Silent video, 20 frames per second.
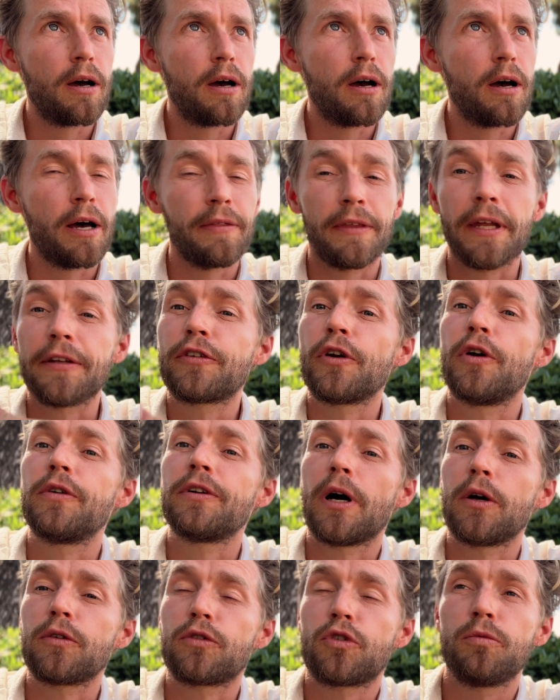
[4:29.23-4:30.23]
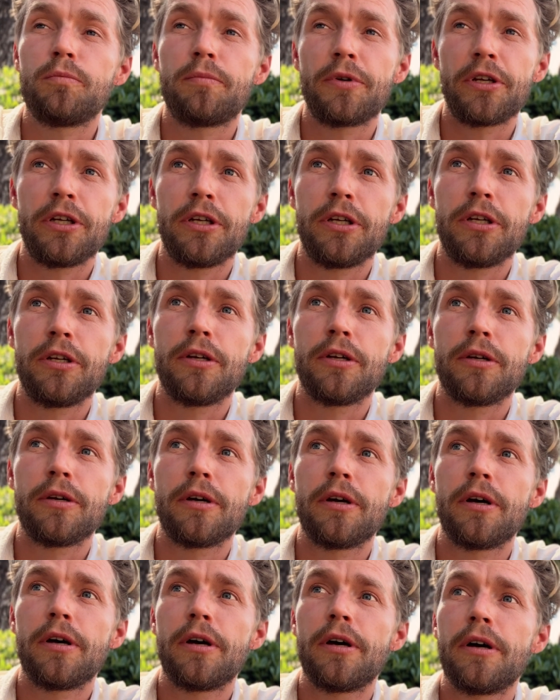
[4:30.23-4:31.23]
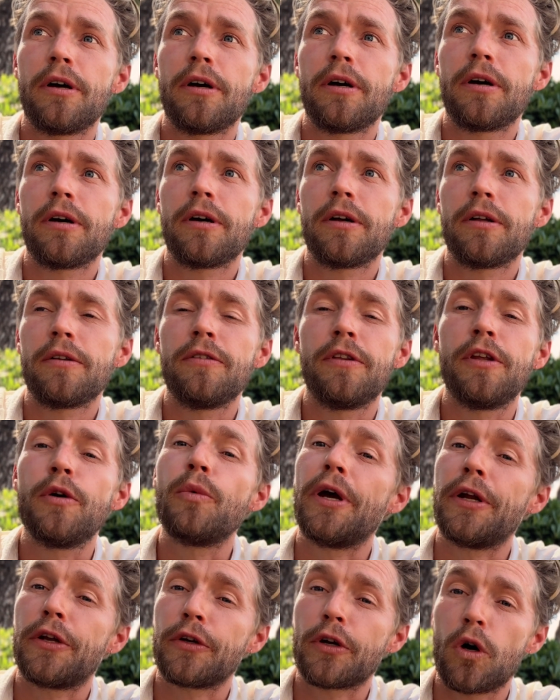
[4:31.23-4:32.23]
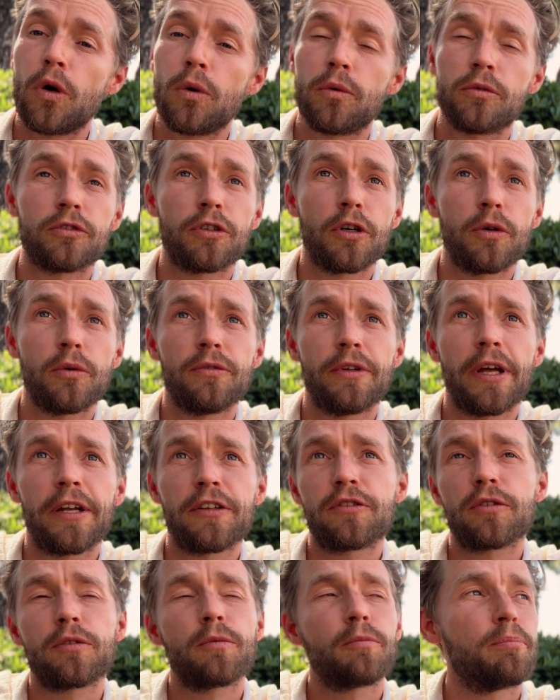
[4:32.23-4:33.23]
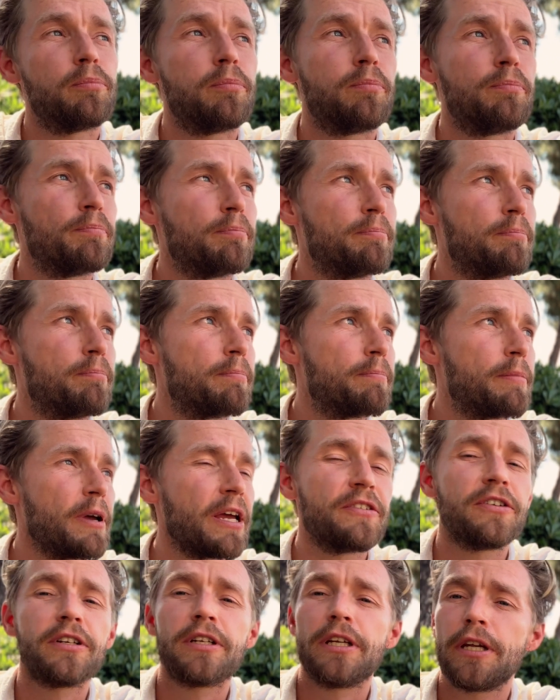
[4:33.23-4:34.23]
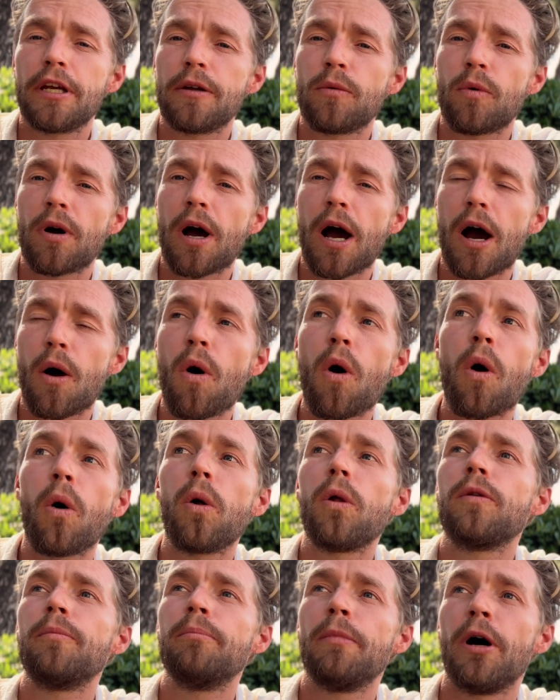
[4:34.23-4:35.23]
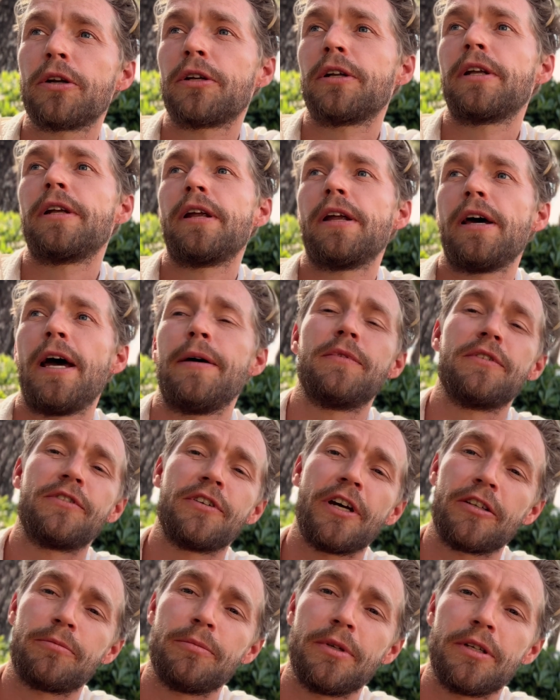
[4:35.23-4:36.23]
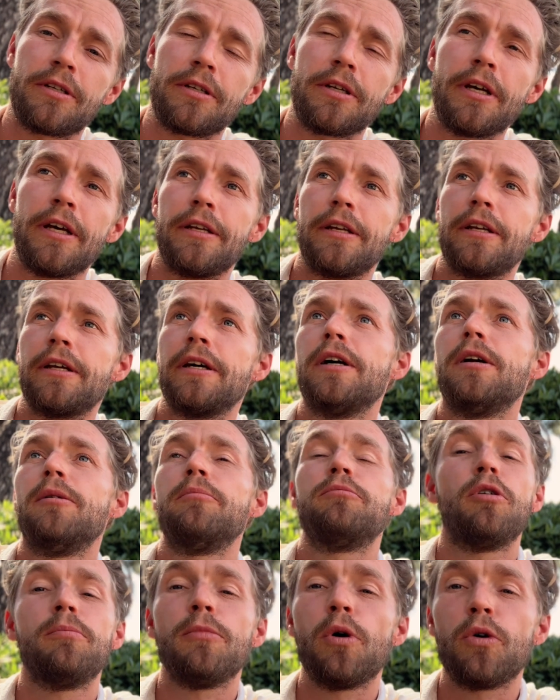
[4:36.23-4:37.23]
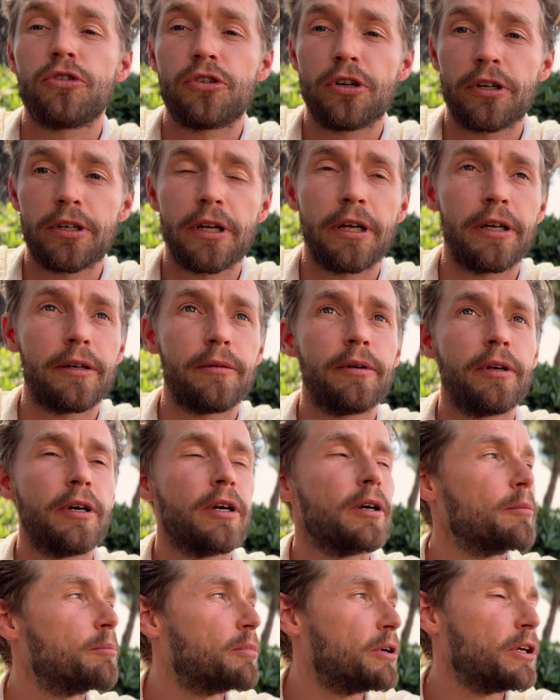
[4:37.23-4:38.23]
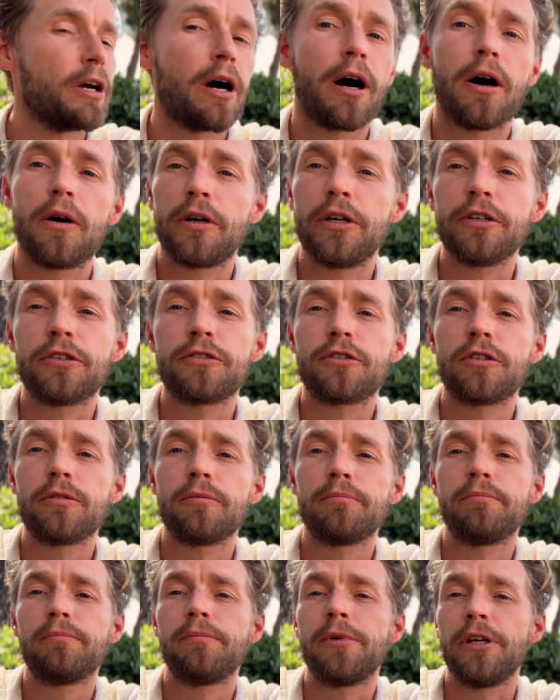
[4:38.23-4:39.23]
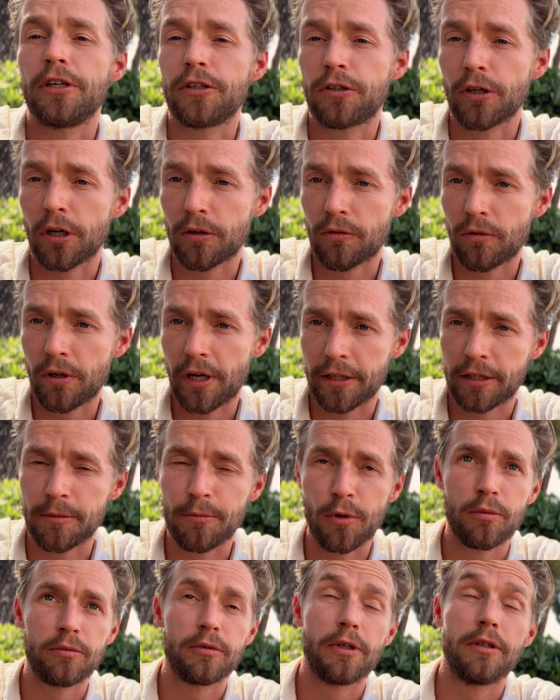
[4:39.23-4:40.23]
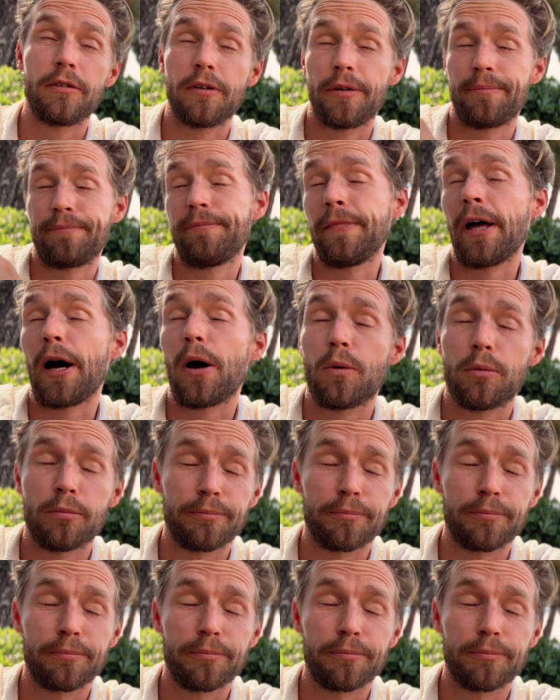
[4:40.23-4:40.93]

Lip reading: And that turned out to be the way to go. So that's basically how all modern advertisement and promotion and PR is being done at the moment now.